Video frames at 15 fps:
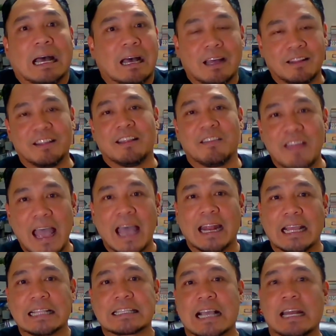other than that,
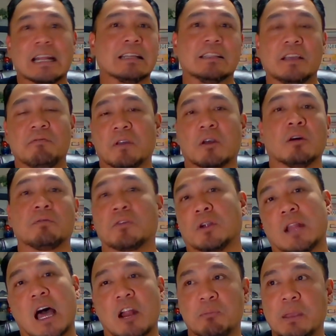it's kind of difficult for
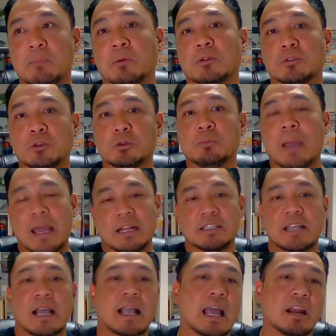a lot of people to
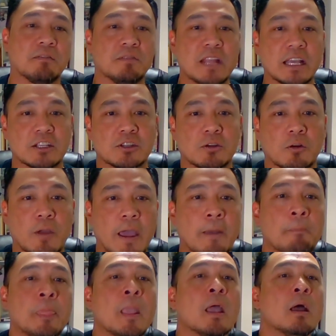manage that kind of niche,
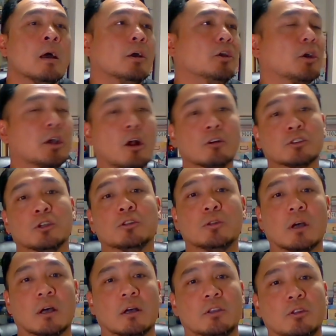okay? You could also
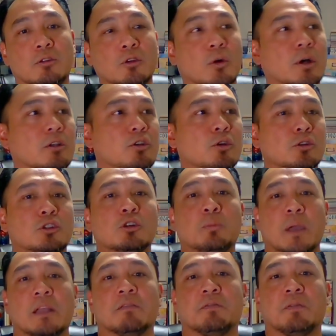do a
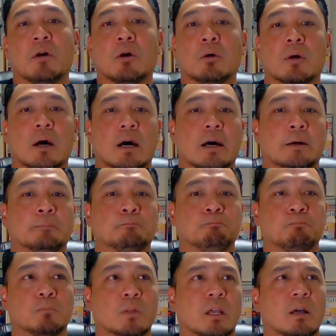YouTube info
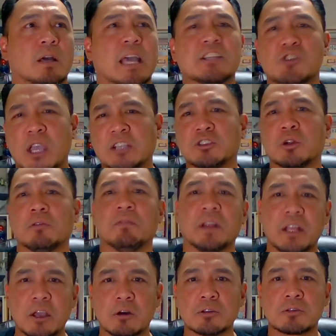educational
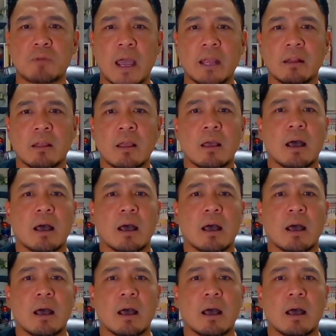videos, right?